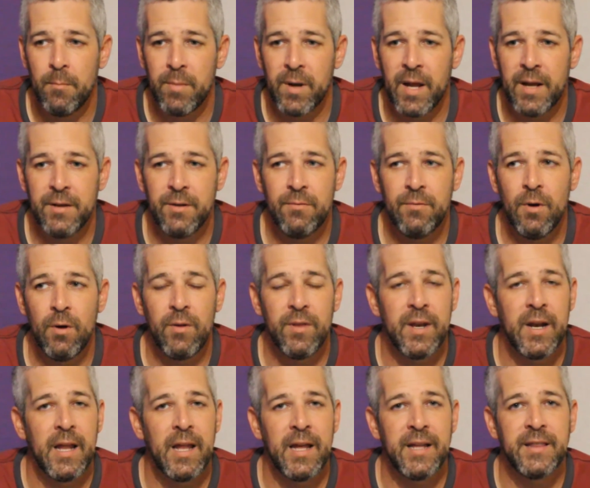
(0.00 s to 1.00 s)
But I do know that
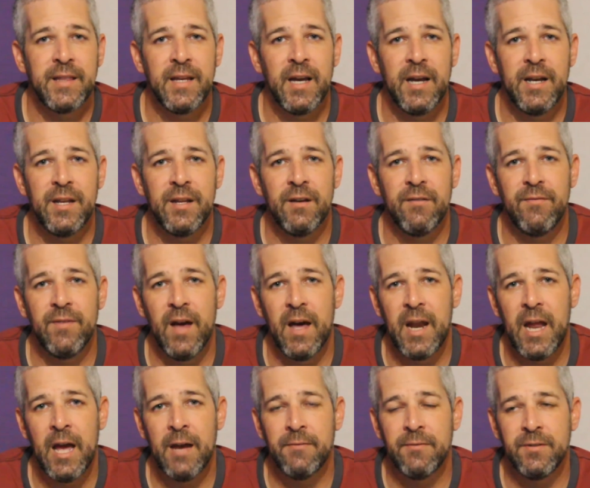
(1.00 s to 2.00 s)
I like the idea of not
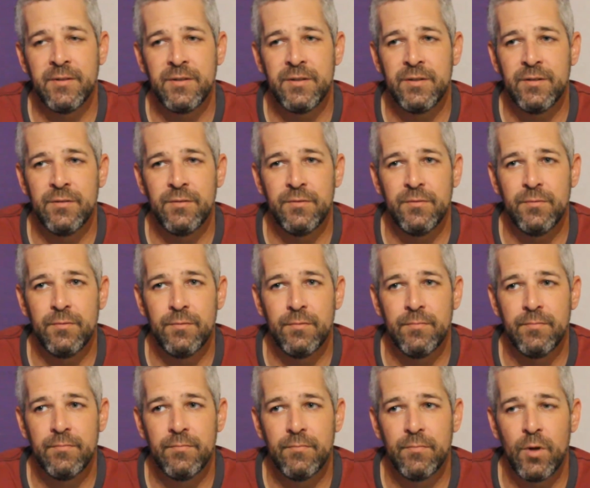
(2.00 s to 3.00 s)
having to
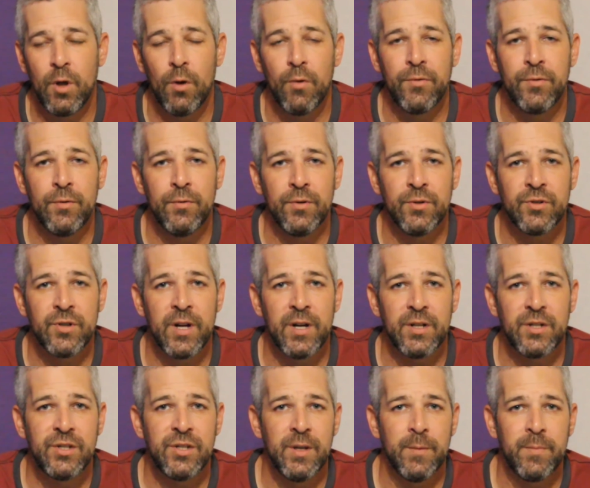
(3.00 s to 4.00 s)
go through and try to
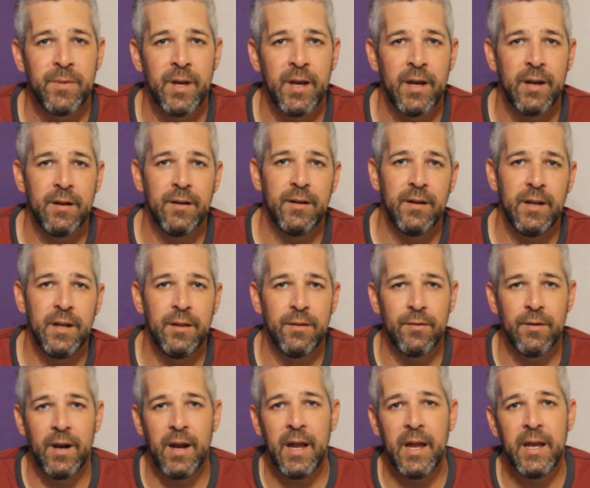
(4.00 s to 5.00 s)
ship that
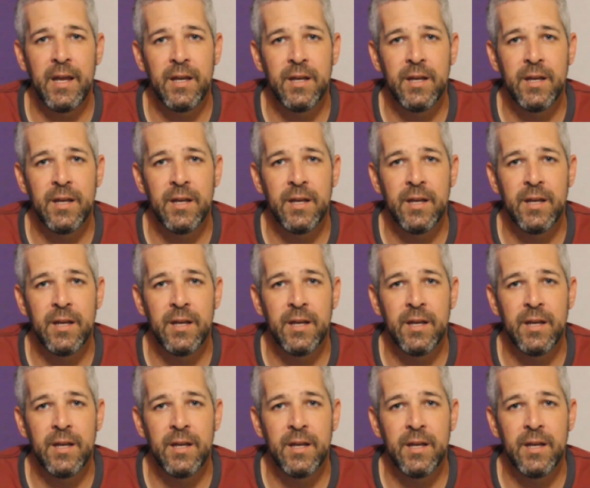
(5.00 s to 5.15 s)
either A,